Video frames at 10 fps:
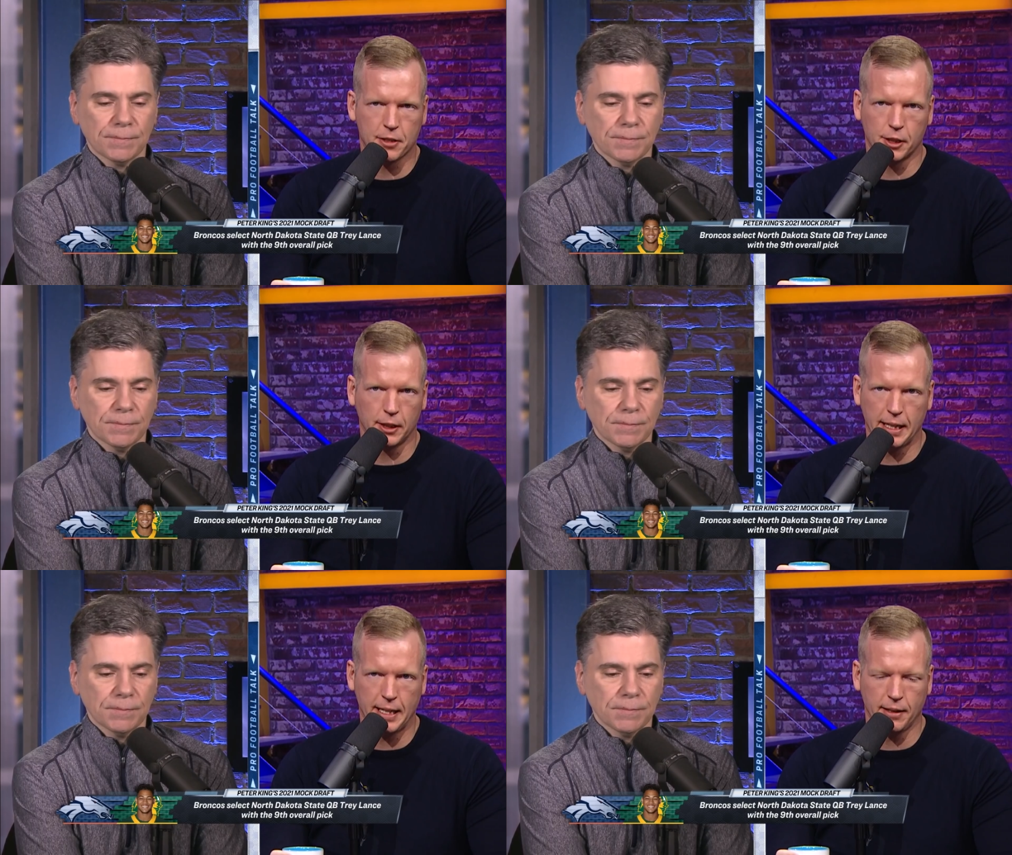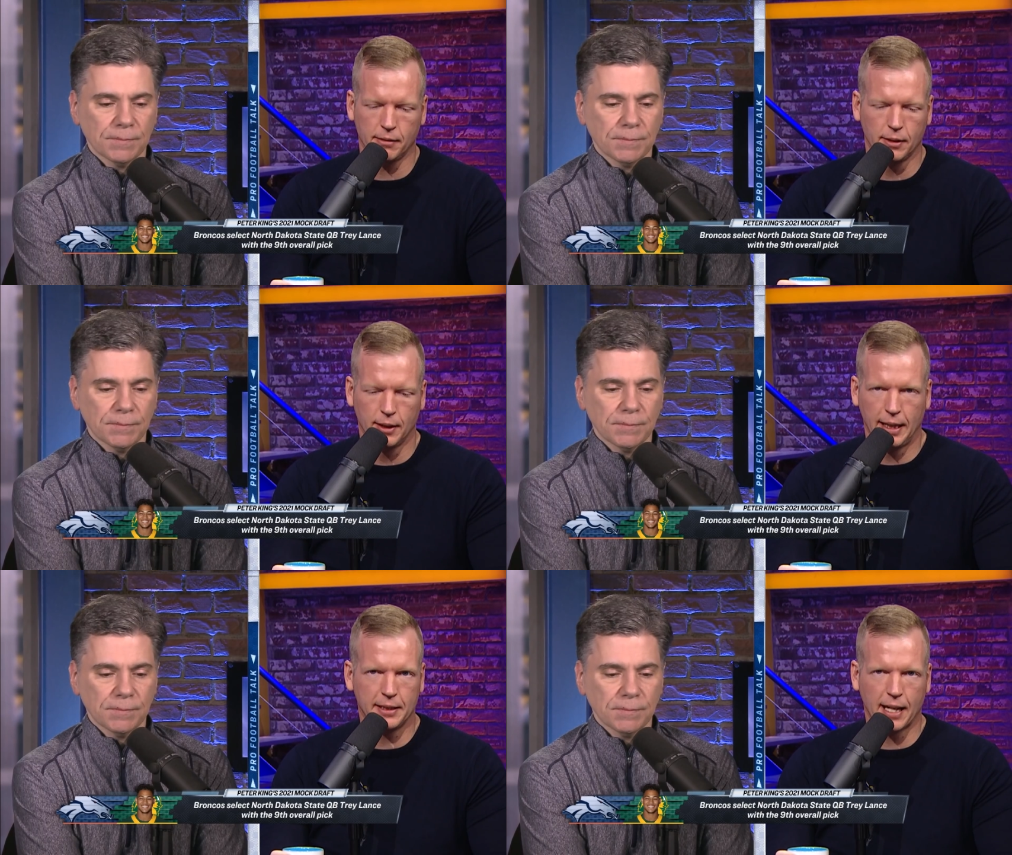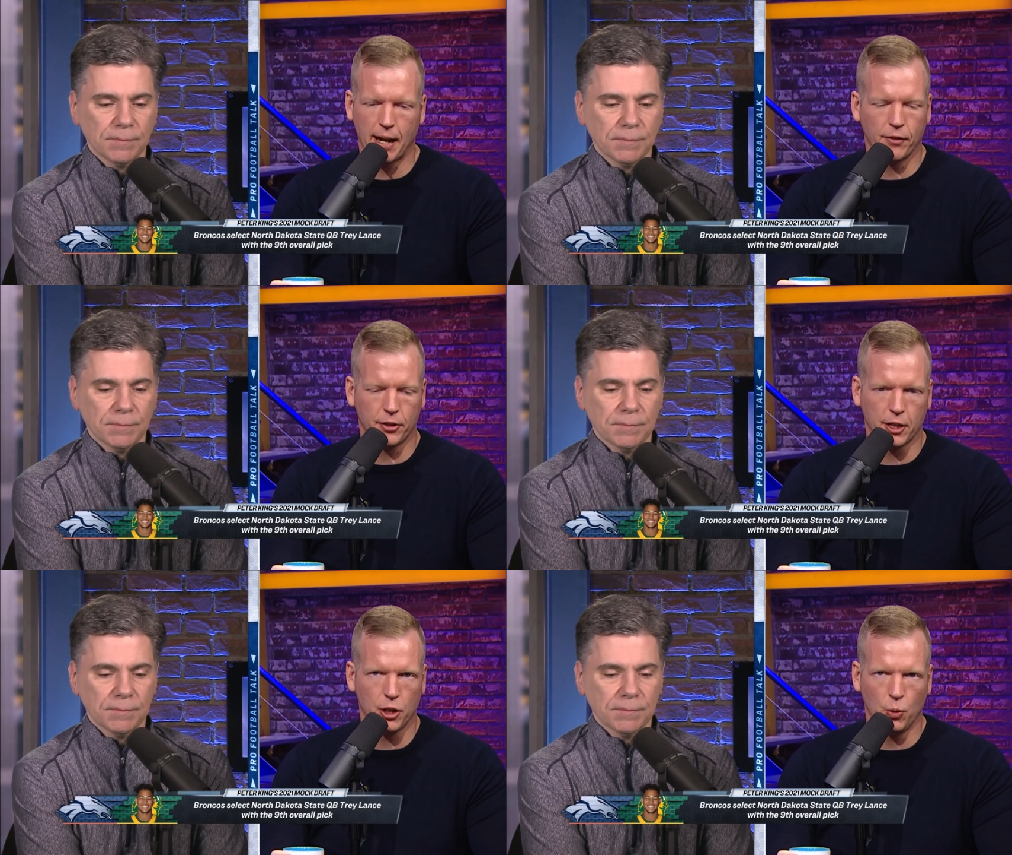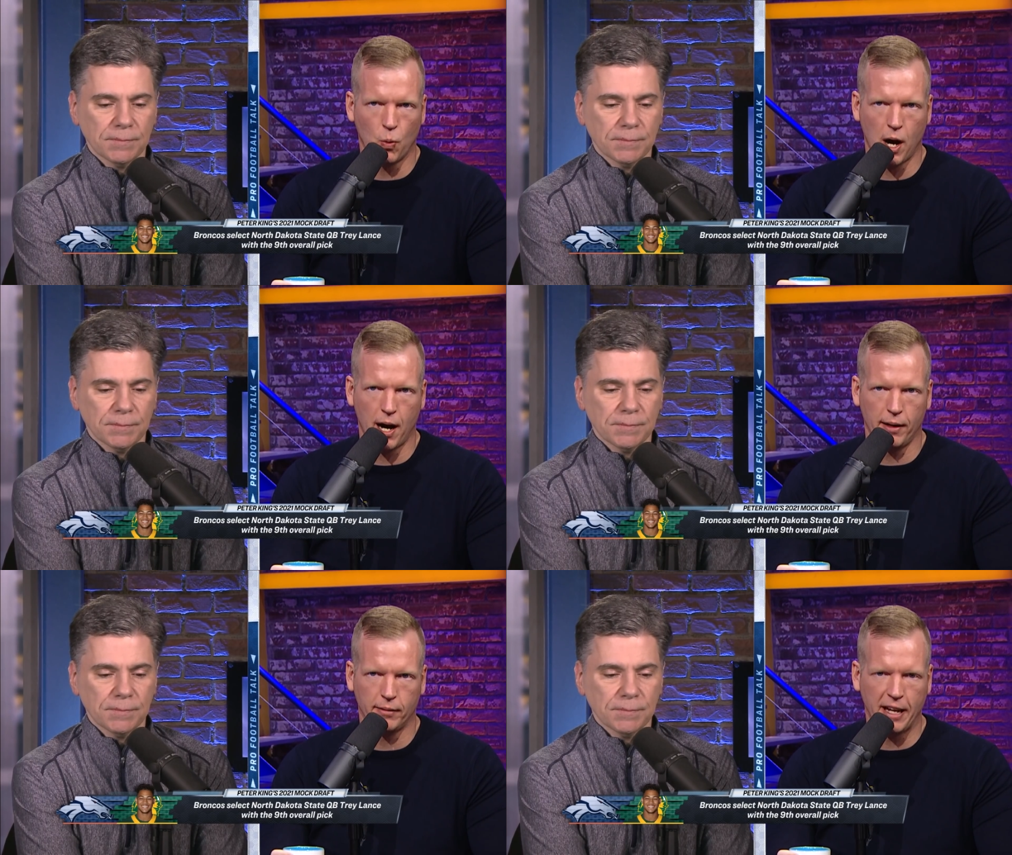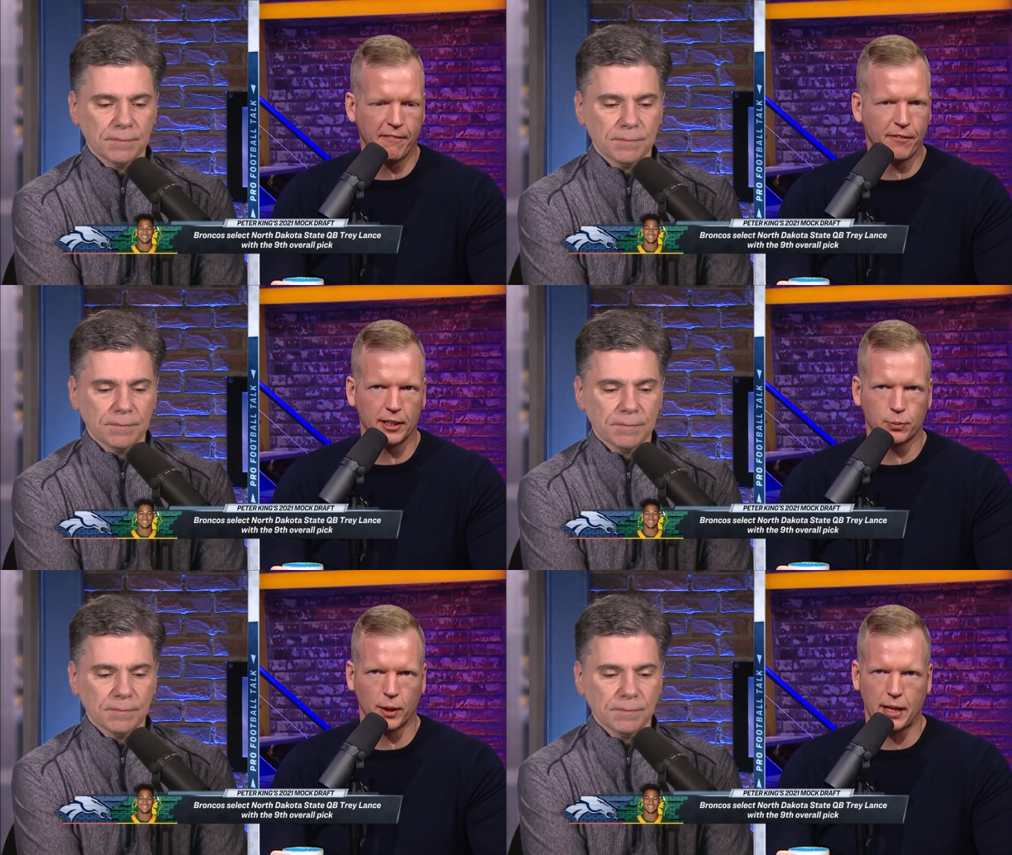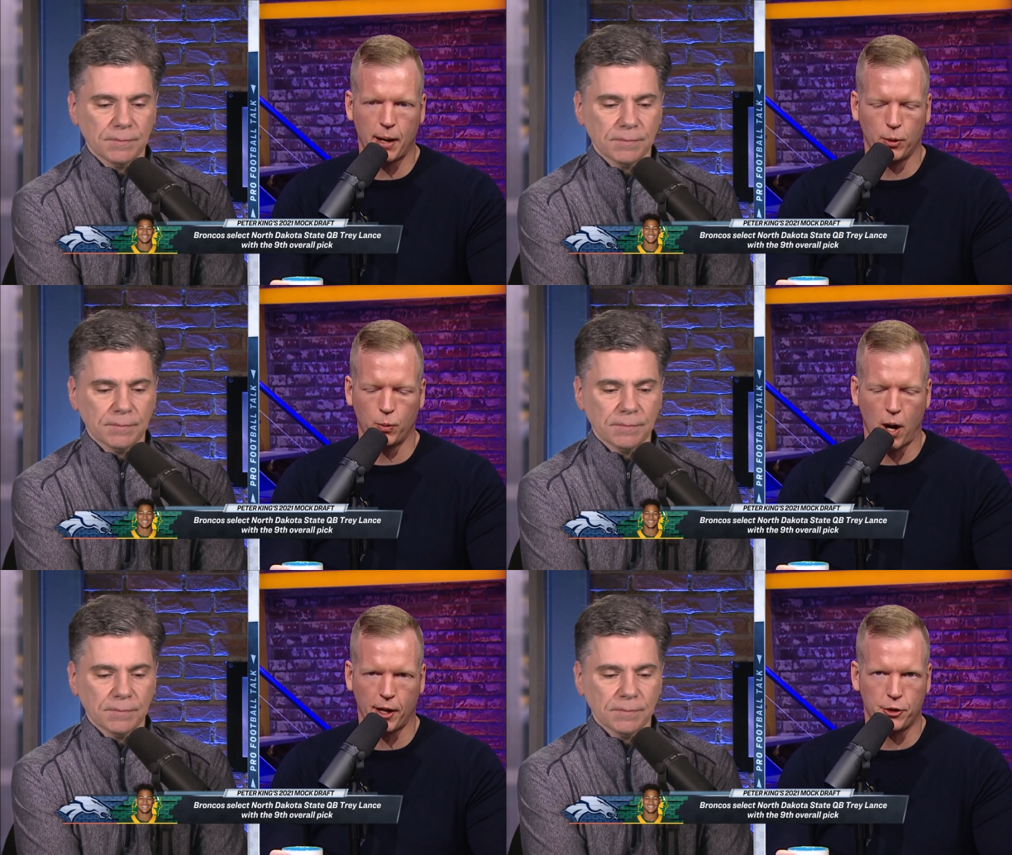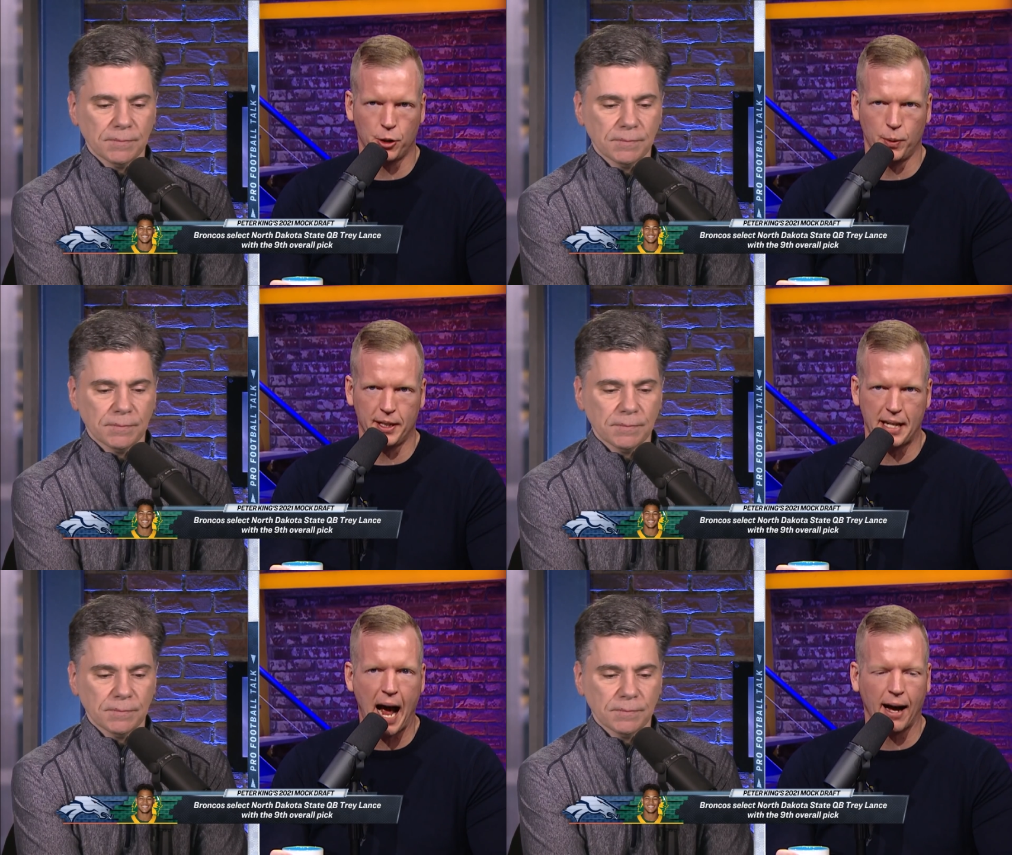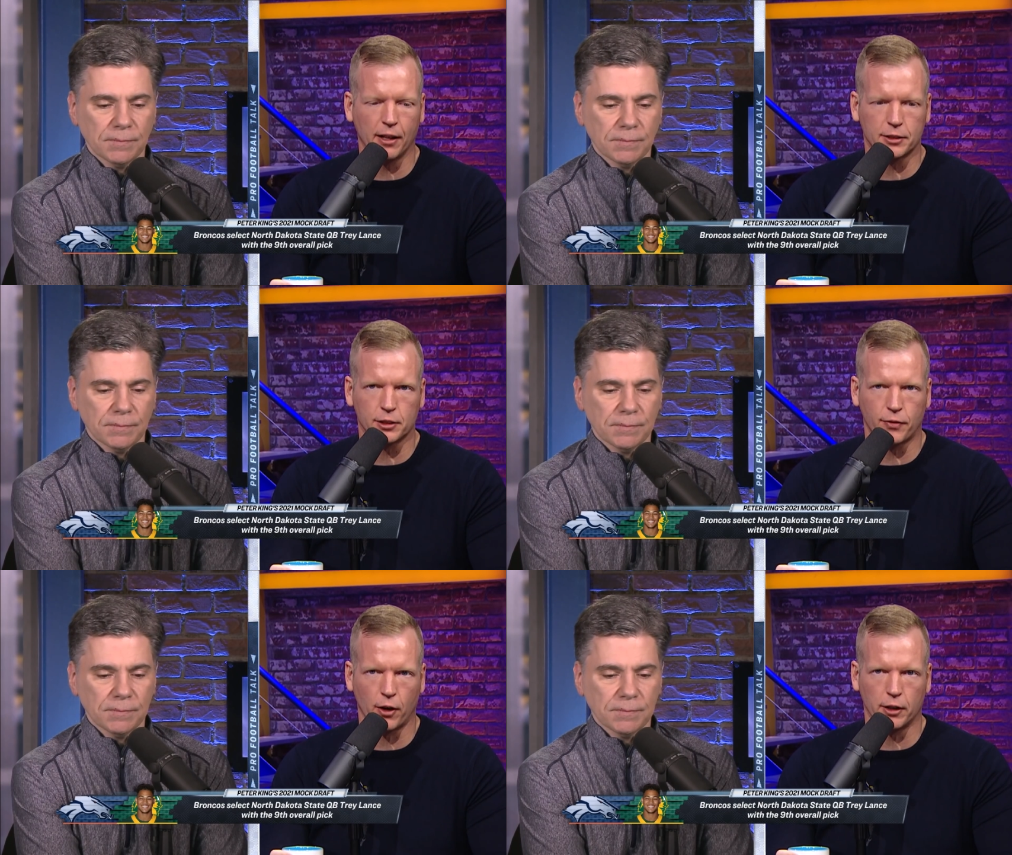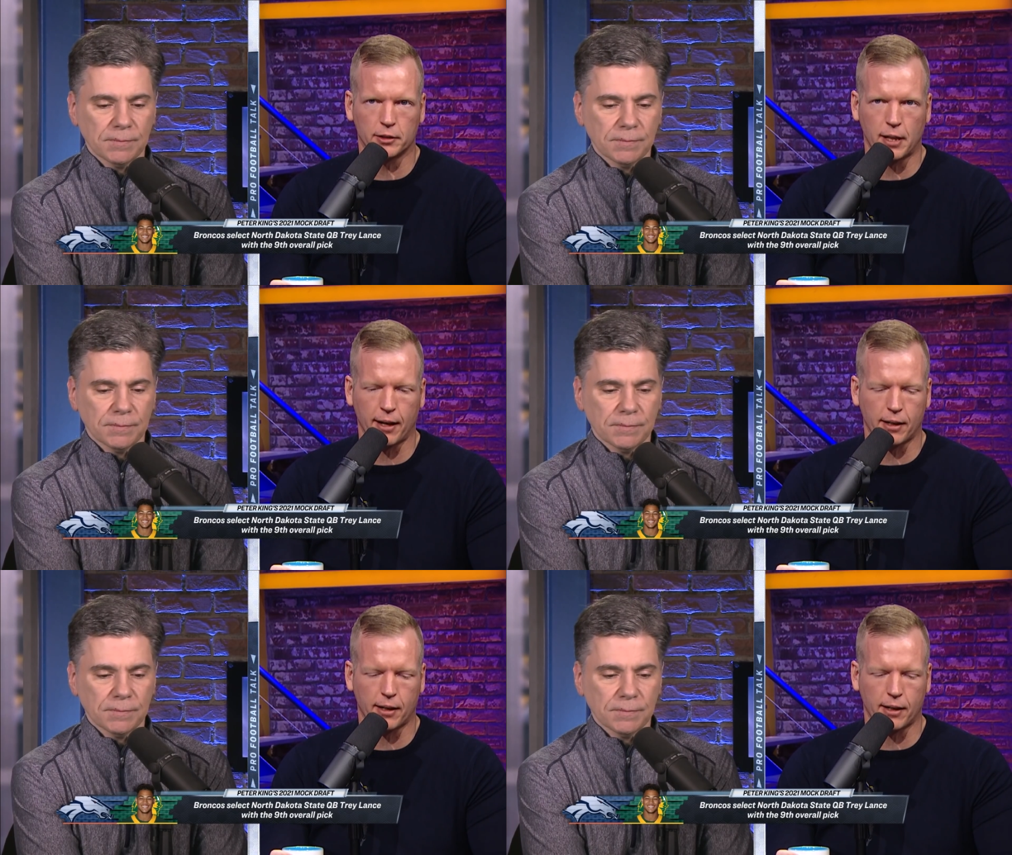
Speaker 1: clean. He's got everything you want. He fits what they would want to do in Dallas as far as that